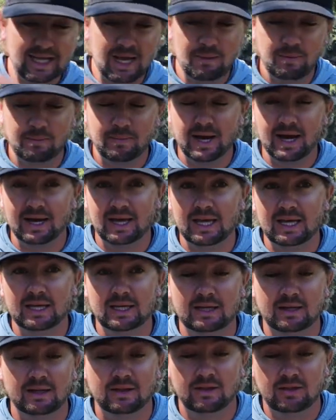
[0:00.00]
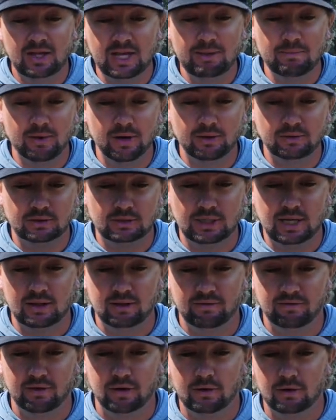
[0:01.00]
keep in my hand the most
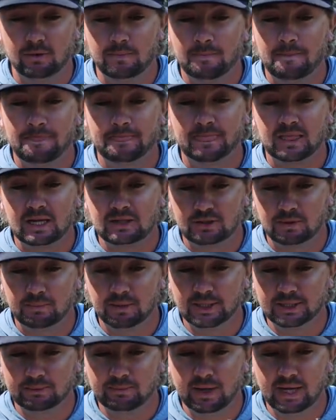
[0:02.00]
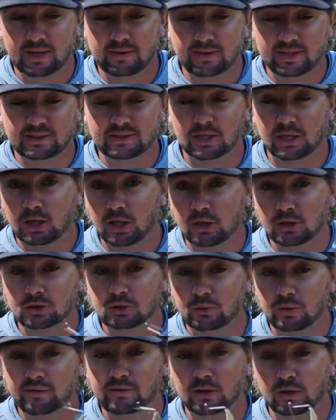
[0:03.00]
in the fall. It's a buzz bait. This is a
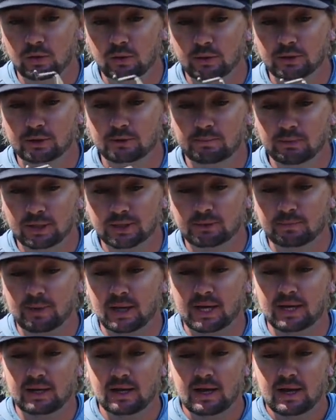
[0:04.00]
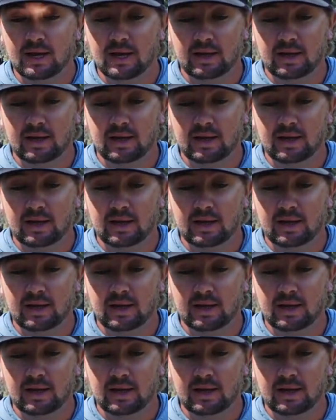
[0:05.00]
Lost River Lures buzz bait.